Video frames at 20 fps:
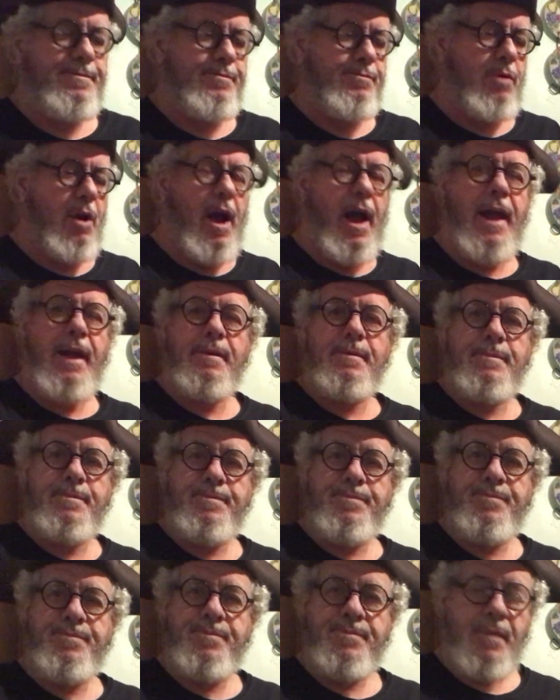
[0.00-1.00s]
right?
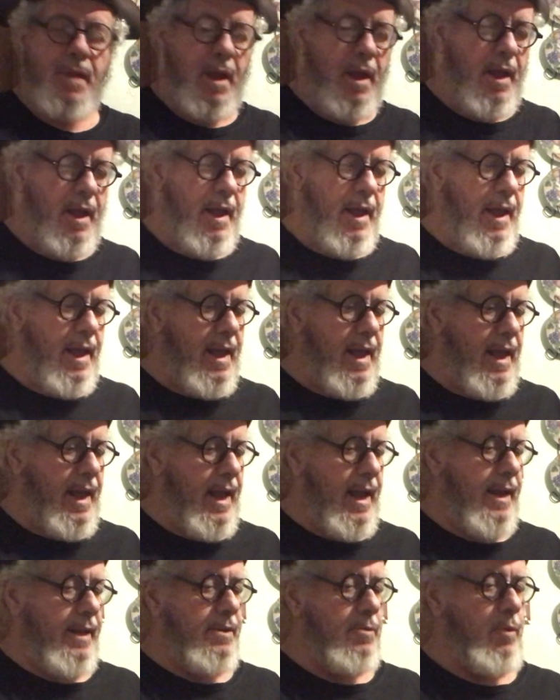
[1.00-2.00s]

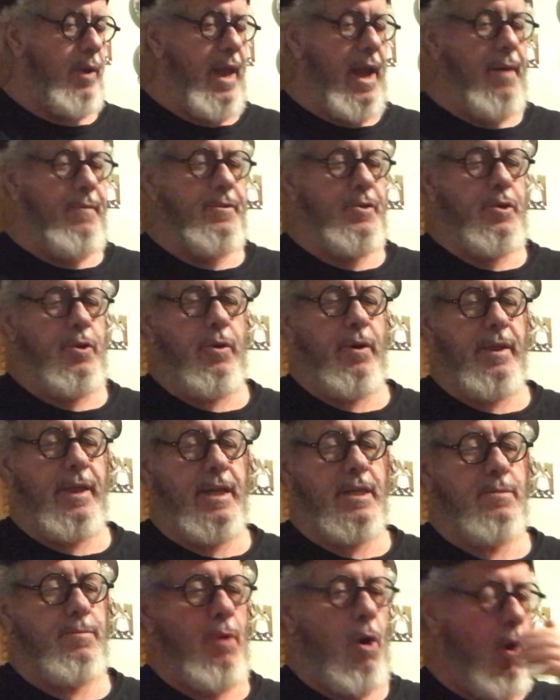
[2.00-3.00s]
And we have two of
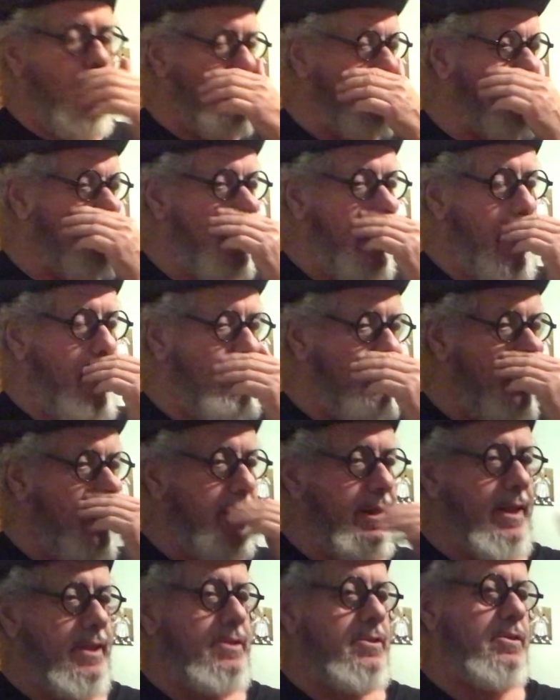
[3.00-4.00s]
these molds. We have
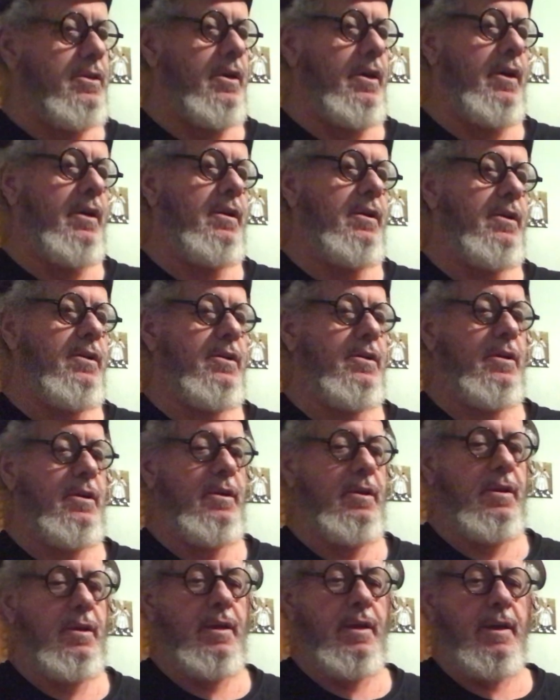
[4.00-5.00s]
one that's the
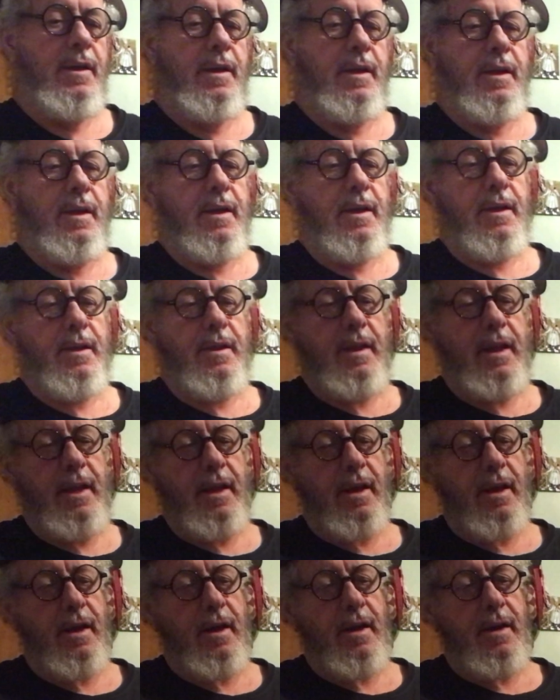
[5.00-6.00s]

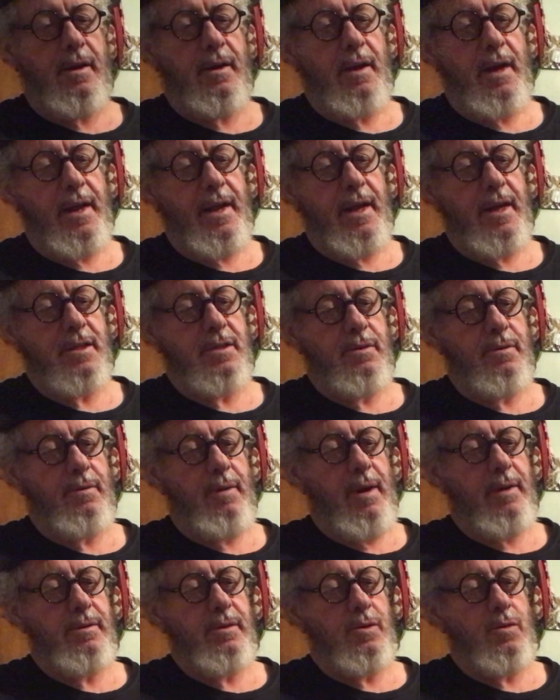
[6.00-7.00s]
I guess it's
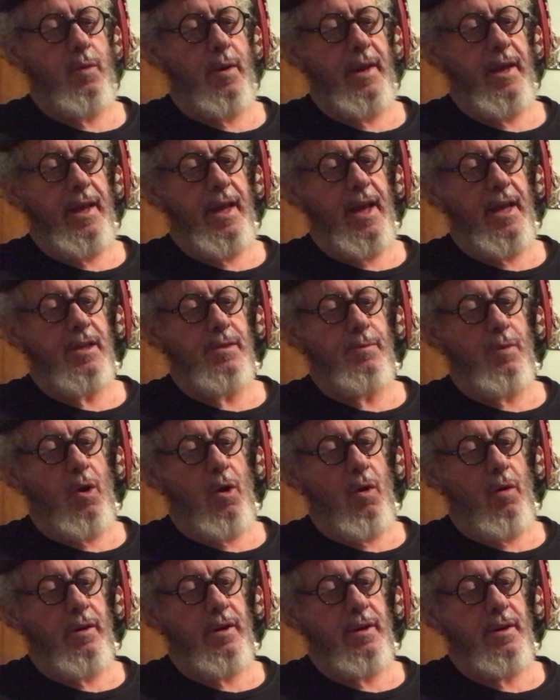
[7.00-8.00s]
about the 20 gauge
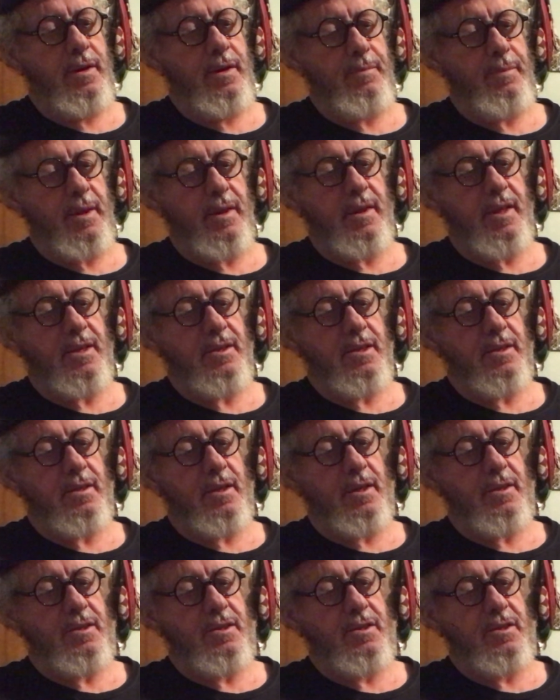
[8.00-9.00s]
mold, but this is
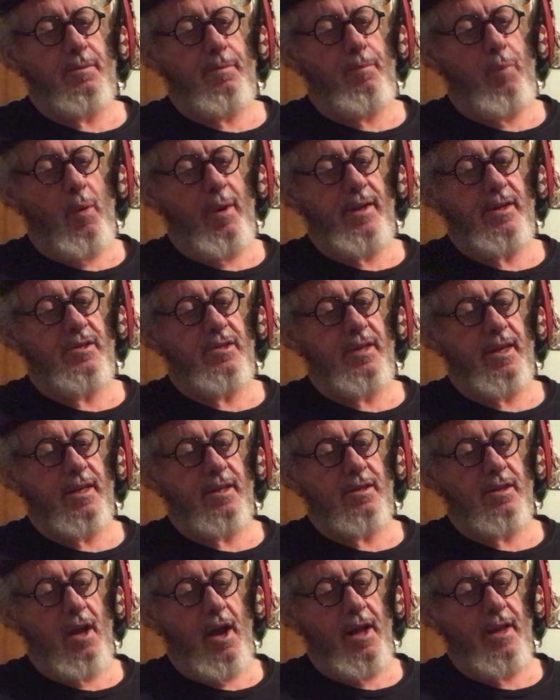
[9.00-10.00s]
a
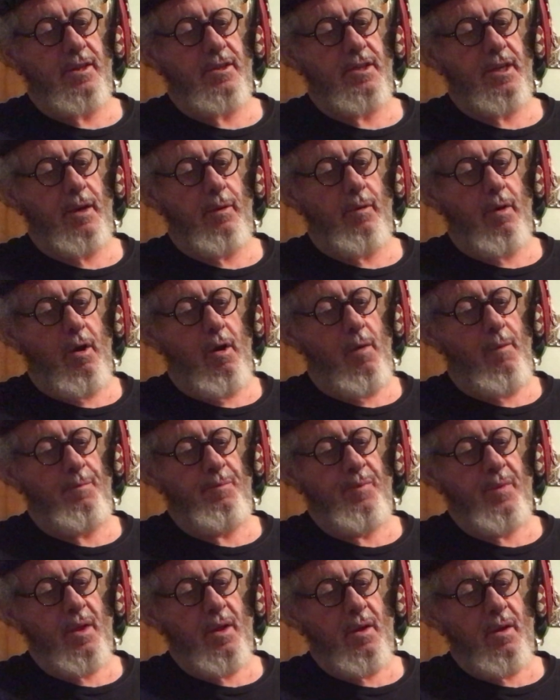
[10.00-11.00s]
.690
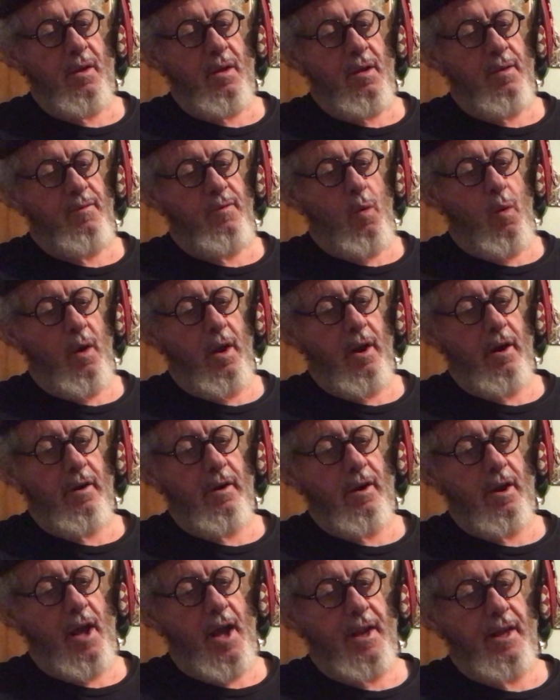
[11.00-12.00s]

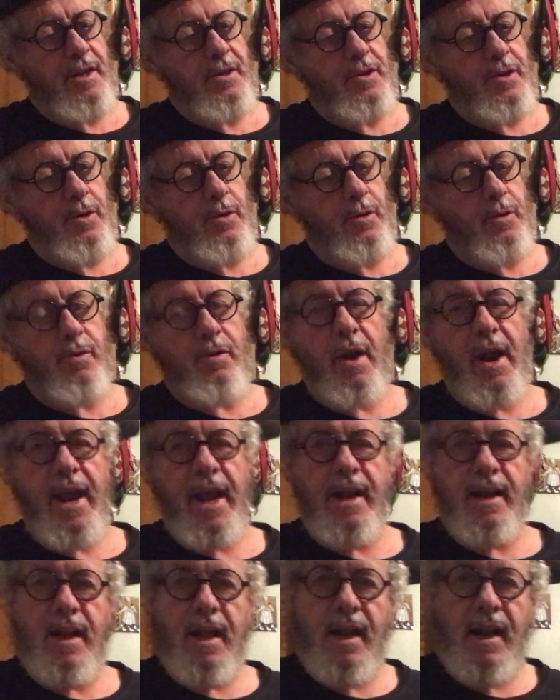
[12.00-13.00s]
492
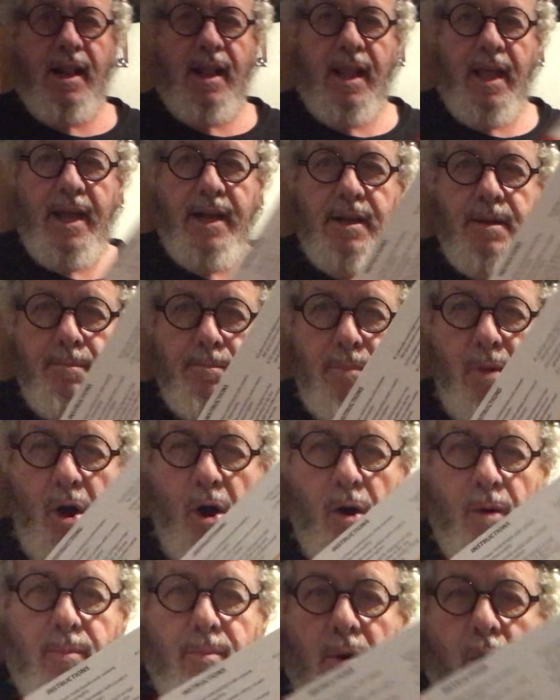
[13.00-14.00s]
grain lead
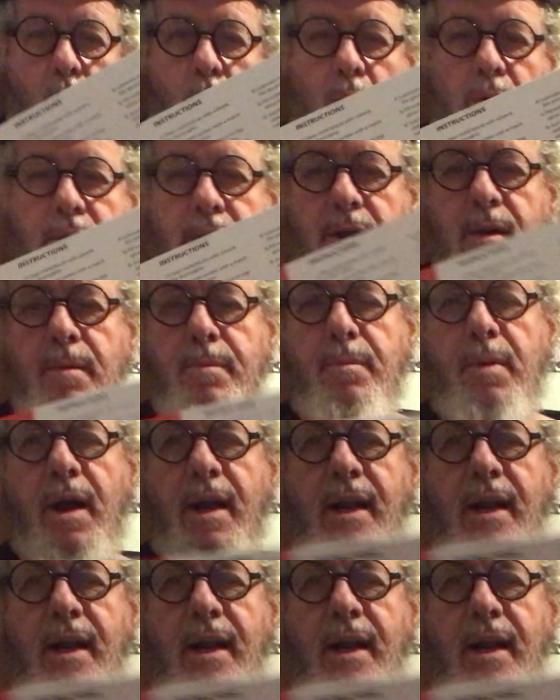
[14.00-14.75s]
ball mold by